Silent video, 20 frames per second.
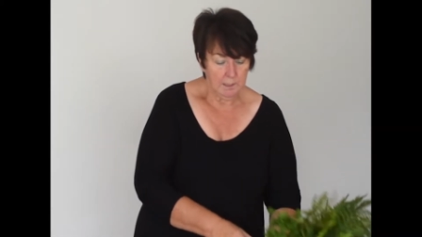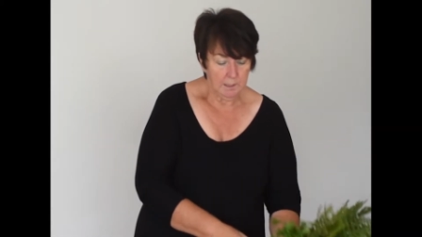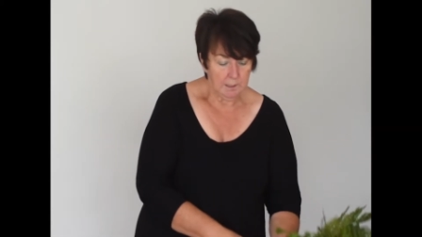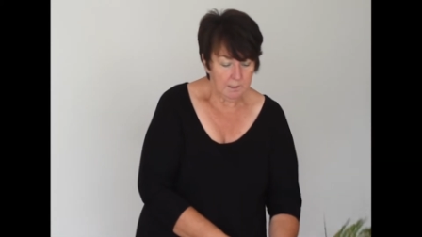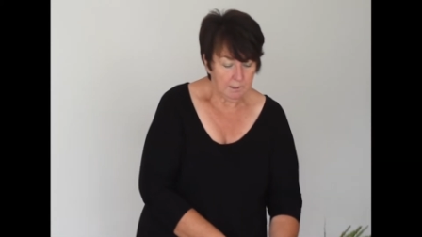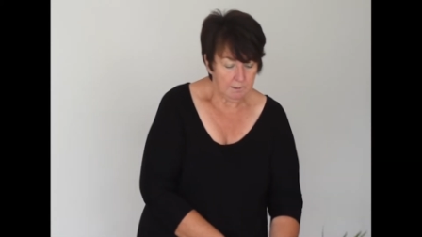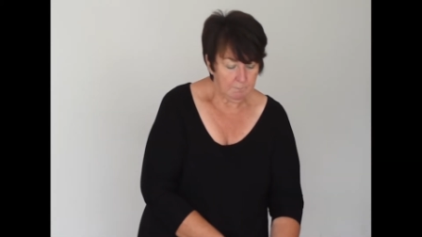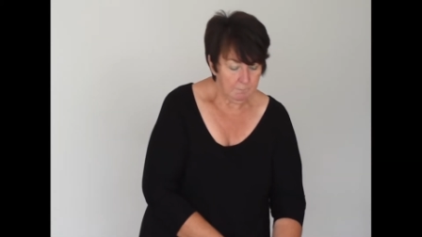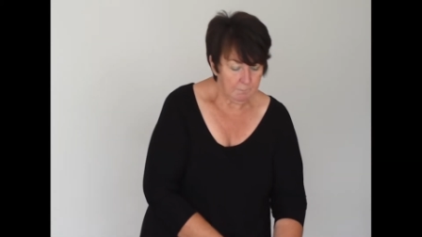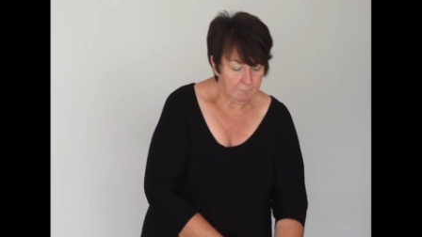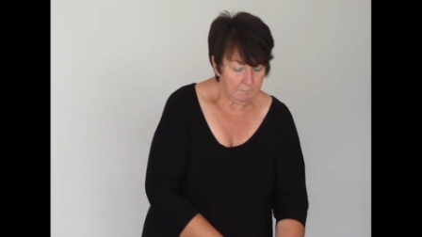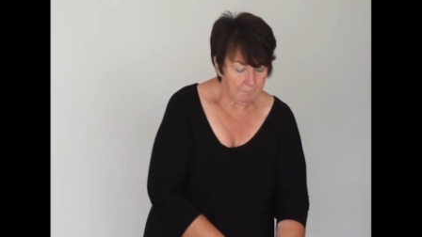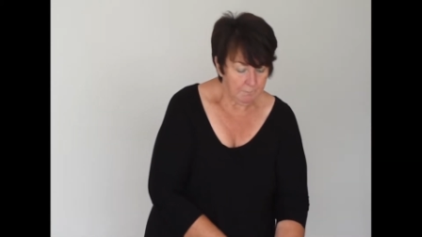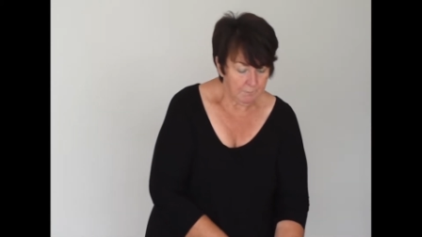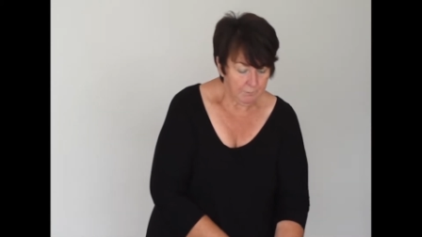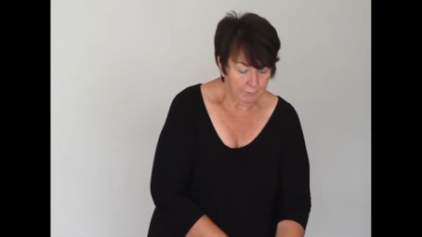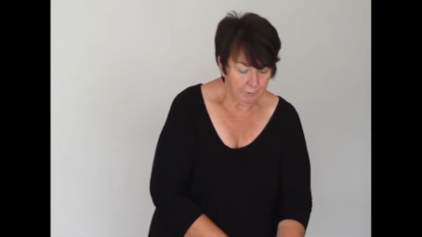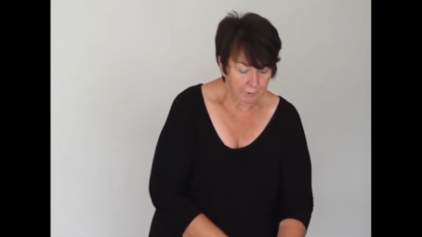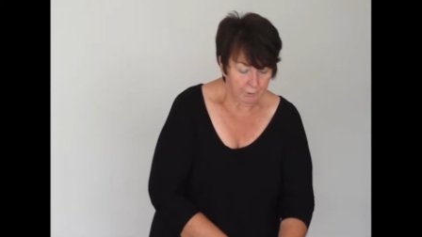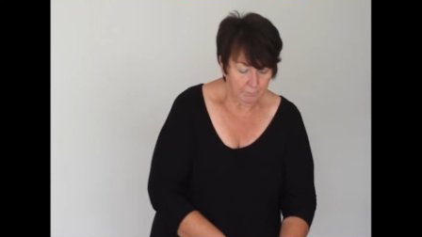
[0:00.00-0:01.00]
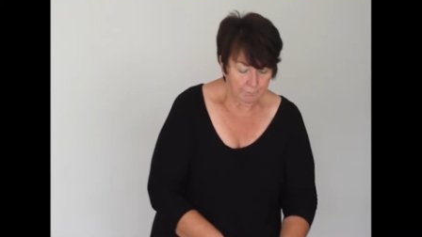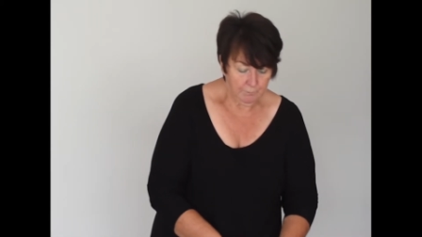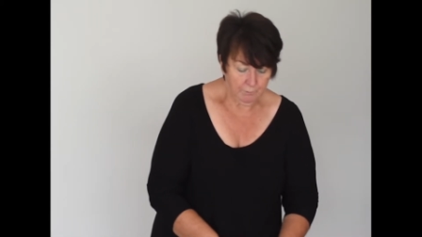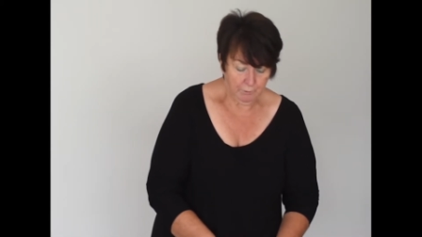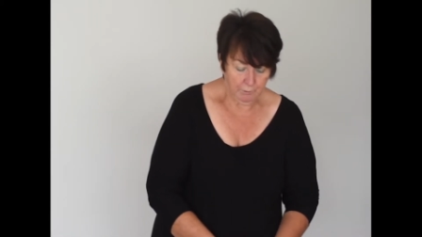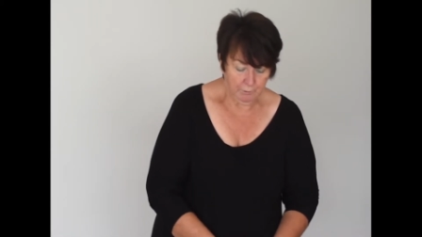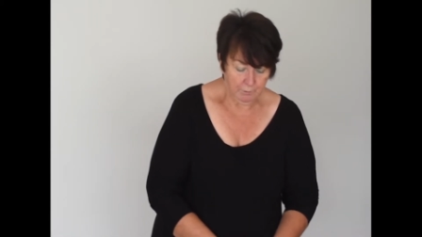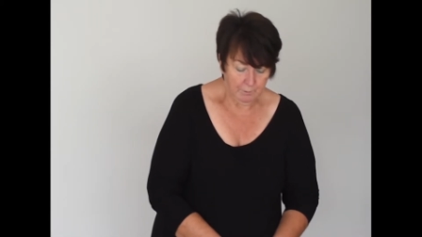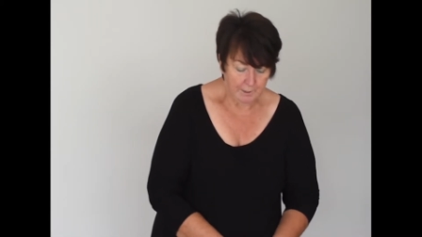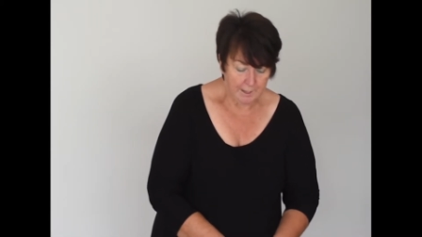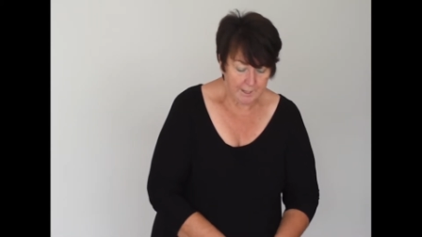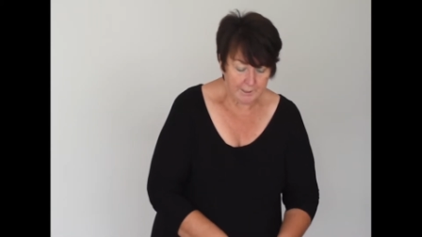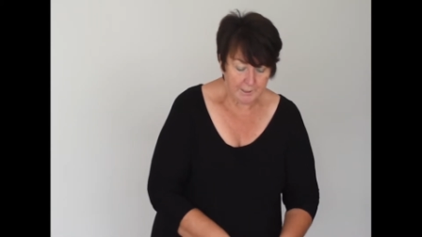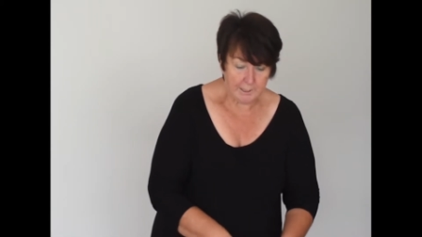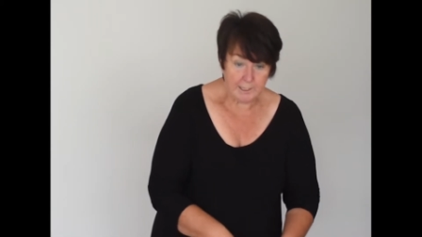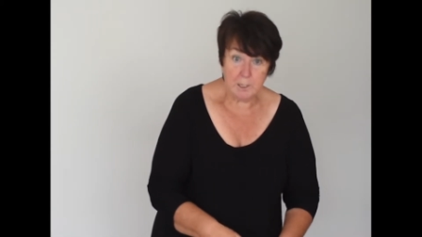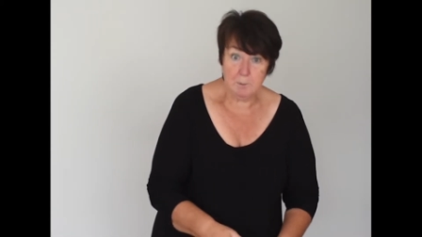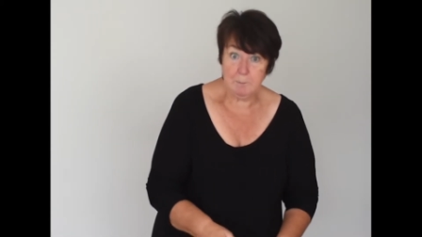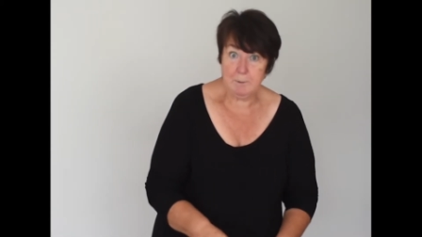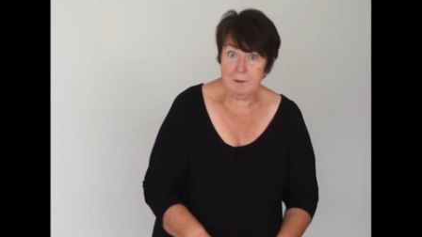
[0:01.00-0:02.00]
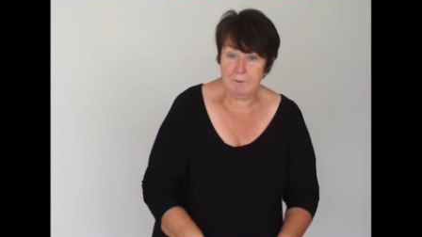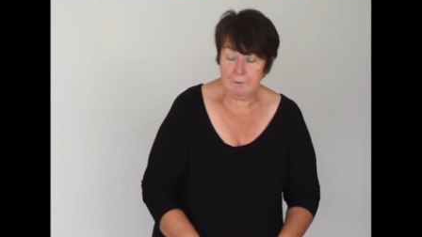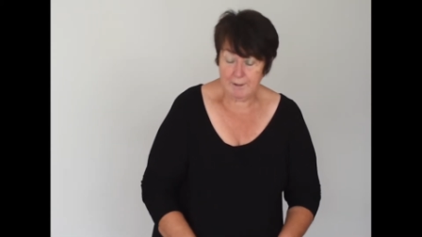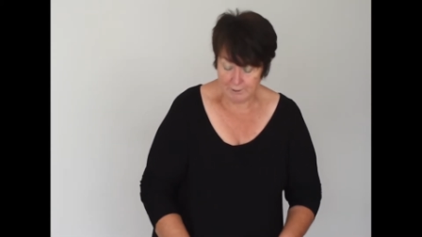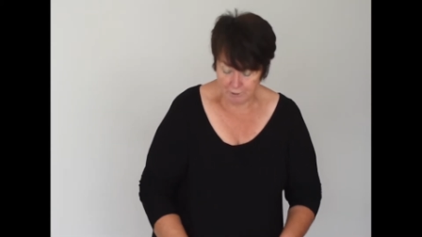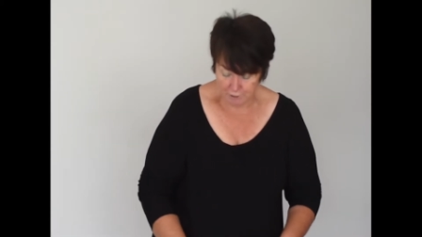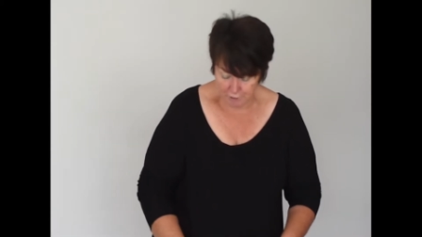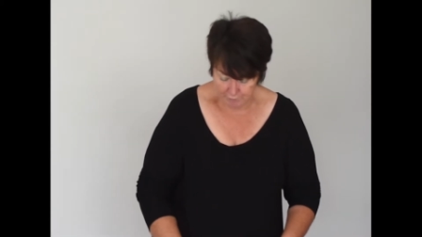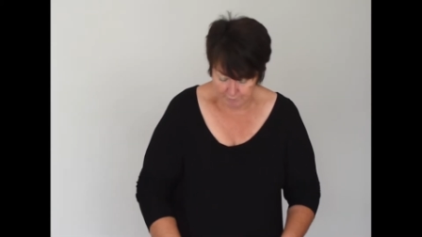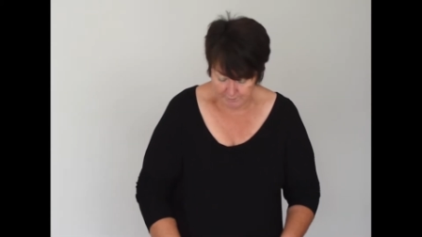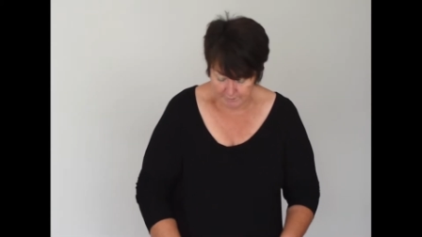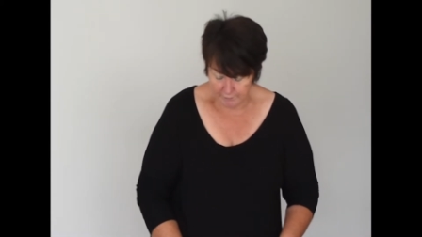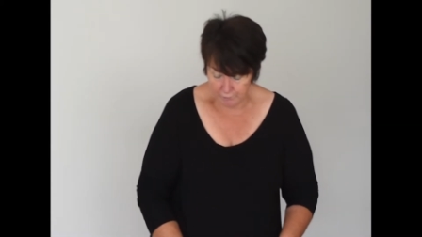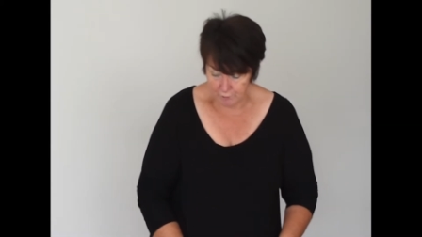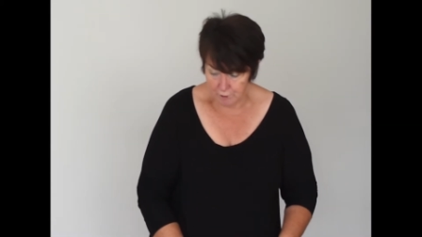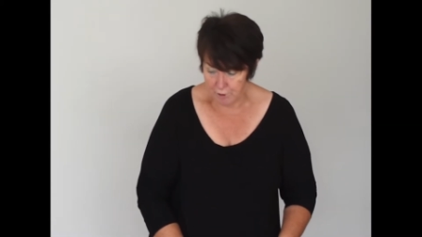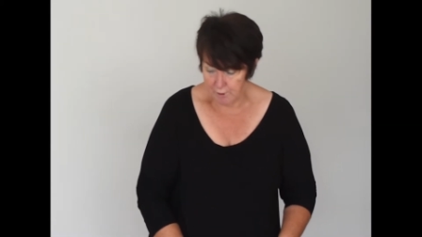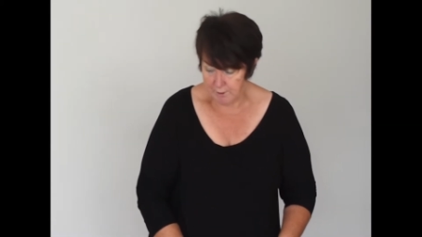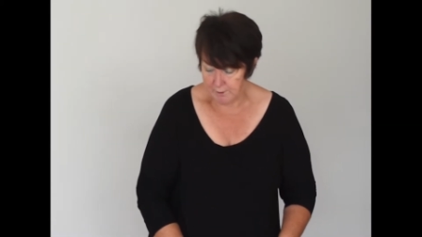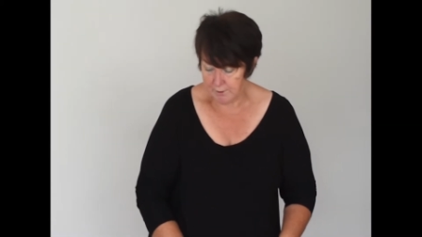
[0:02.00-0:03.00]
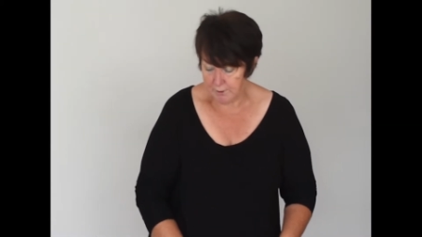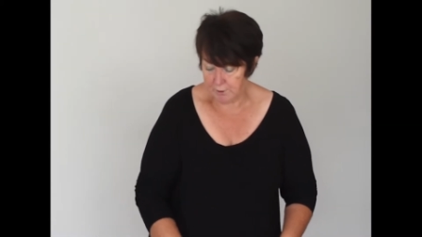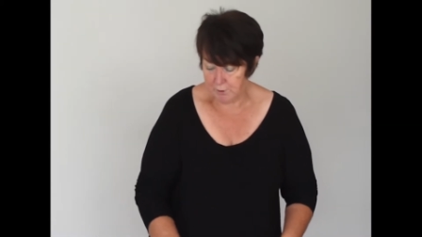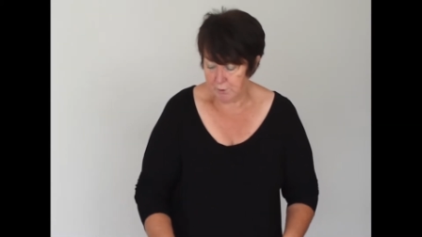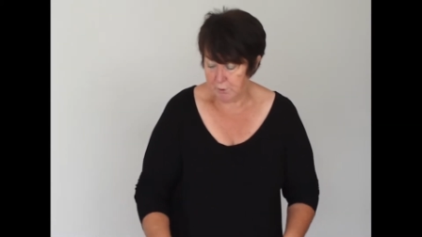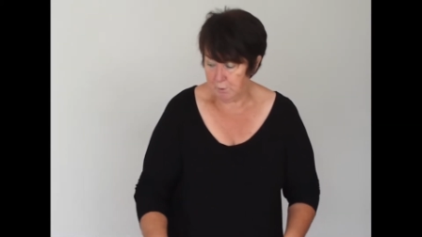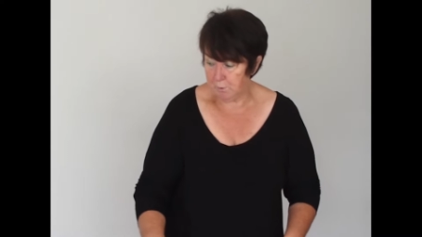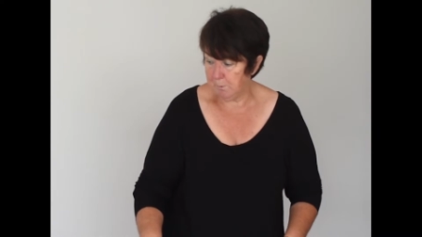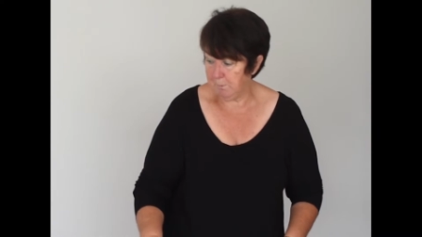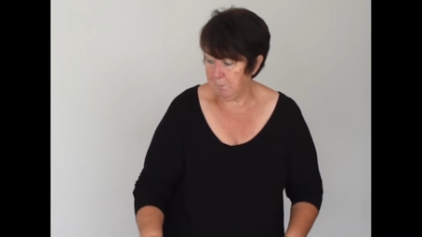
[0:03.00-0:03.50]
to add a little bit of extra interest to the